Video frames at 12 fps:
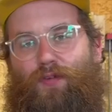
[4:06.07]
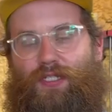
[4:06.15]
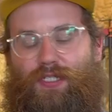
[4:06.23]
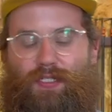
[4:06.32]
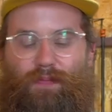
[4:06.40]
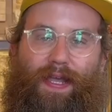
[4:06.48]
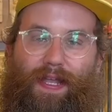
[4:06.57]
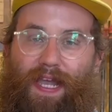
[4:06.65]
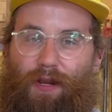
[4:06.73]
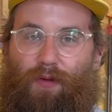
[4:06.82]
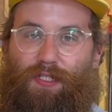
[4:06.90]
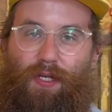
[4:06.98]
which I
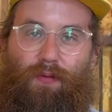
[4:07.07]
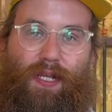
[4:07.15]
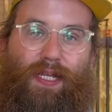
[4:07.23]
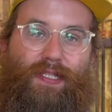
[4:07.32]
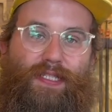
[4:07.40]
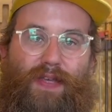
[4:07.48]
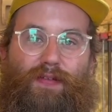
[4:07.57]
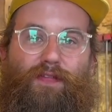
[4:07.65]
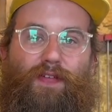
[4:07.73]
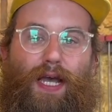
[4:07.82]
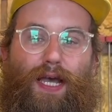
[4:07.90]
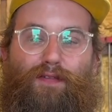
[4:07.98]
kinda wish I would've got the
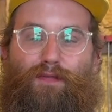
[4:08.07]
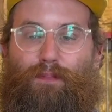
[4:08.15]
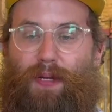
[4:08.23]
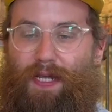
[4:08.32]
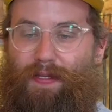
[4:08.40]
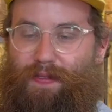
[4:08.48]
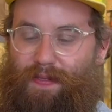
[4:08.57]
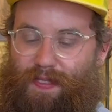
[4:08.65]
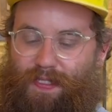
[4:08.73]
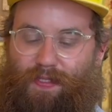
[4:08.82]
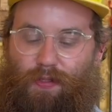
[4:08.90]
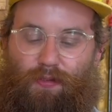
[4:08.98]
75, but
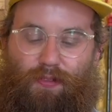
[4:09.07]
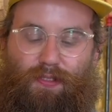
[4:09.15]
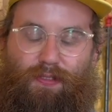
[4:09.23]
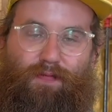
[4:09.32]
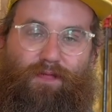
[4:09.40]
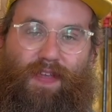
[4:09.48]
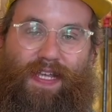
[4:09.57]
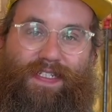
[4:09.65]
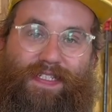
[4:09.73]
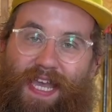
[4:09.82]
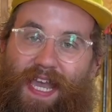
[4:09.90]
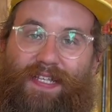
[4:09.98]
this tool is
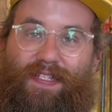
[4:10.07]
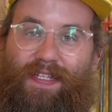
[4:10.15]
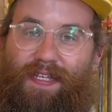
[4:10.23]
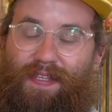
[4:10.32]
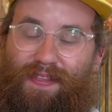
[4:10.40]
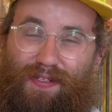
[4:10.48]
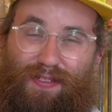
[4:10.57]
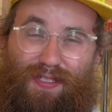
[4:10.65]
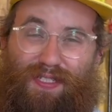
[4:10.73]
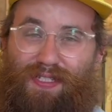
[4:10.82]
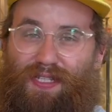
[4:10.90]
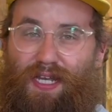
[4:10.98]
fantastic.
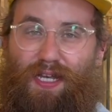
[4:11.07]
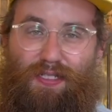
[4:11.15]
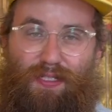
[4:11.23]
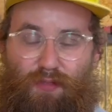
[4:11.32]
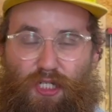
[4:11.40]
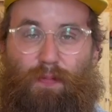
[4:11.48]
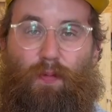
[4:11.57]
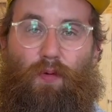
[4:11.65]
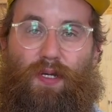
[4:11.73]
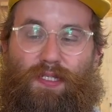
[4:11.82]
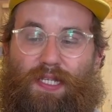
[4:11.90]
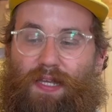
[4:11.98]
There's some cheaper
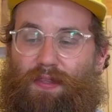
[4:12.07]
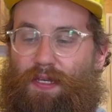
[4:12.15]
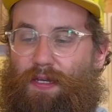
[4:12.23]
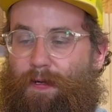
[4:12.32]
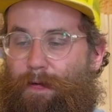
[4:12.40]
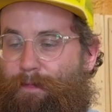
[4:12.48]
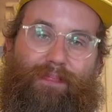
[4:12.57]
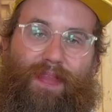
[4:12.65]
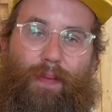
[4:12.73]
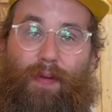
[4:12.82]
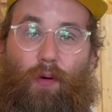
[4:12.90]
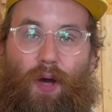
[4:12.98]
ones out there
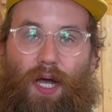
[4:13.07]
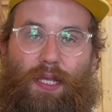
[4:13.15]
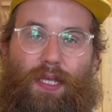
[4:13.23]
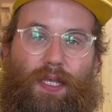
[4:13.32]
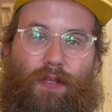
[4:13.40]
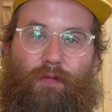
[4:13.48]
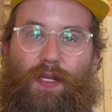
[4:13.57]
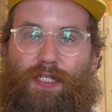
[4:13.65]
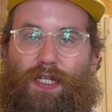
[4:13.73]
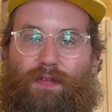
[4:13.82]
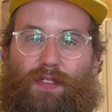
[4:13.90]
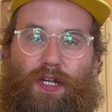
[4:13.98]
that Milwaukee and Rigid
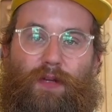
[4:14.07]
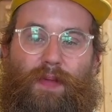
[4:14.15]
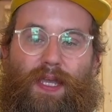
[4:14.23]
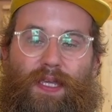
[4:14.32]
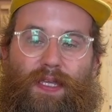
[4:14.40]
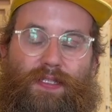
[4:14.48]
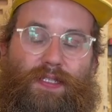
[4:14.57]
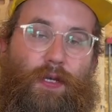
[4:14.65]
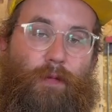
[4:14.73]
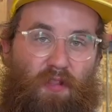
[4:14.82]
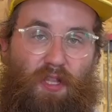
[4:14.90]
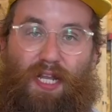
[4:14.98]
have started making,
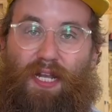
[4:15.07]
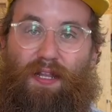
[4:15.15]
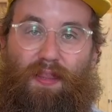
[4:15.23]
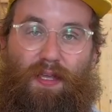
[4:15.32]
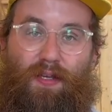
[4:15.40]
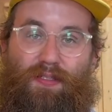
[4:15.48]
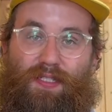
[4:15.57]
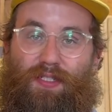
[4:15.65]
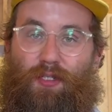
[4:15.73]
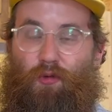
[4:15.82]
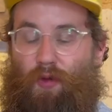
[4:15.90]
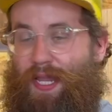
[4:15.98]
so looking into those is a
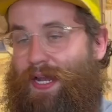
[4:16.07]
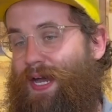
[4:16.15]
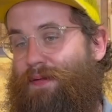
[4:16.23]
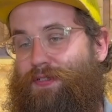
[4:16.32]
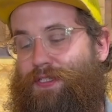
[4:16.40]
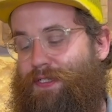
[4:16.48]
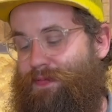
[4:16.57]
great option.